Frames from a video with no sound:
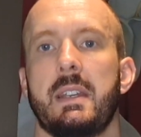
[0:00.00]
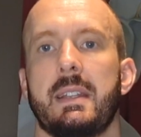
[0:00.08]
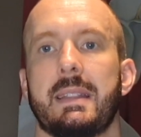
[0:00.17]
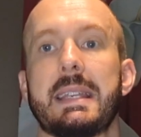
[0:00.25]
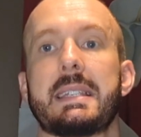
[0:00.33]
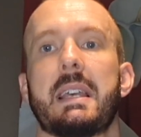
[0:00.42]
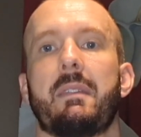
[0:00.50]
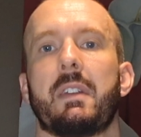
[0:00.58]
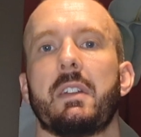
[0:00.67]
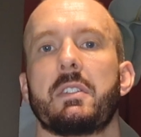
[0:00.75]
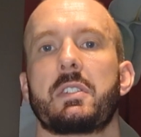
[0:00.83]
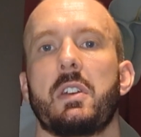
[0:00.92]
this
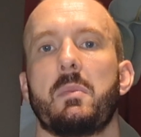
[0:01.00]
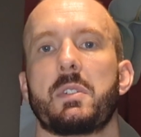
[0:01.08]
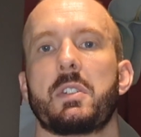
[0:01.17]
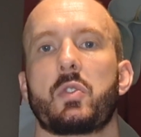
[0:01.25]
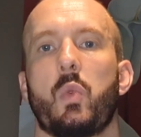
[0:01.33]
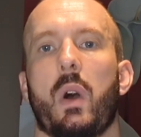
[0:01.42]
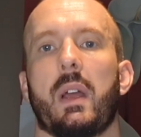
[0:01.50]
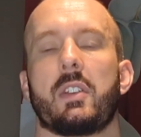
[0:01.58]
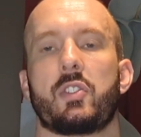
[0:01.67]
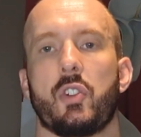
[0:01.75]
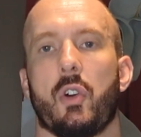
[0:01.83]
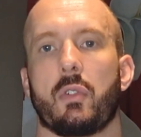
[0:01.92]
evidence comes as quite a
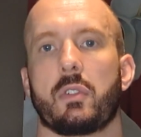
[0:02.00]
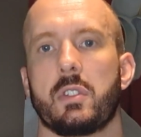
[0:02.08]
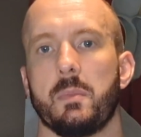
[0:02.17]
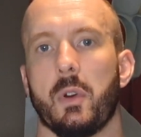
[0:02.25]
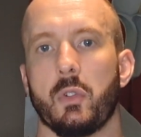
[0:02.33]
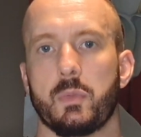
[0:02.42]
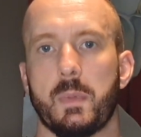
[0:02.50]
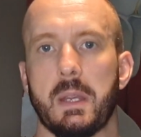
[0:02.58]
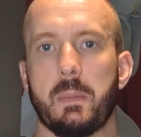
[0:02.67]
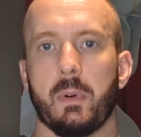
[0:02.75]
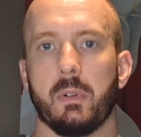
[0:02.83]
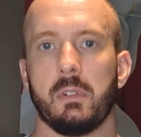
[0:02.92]
shock to most
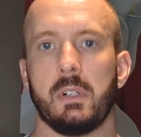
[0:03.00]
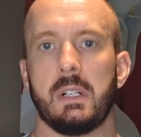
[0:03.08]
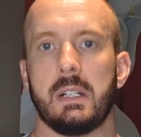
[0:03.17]
people.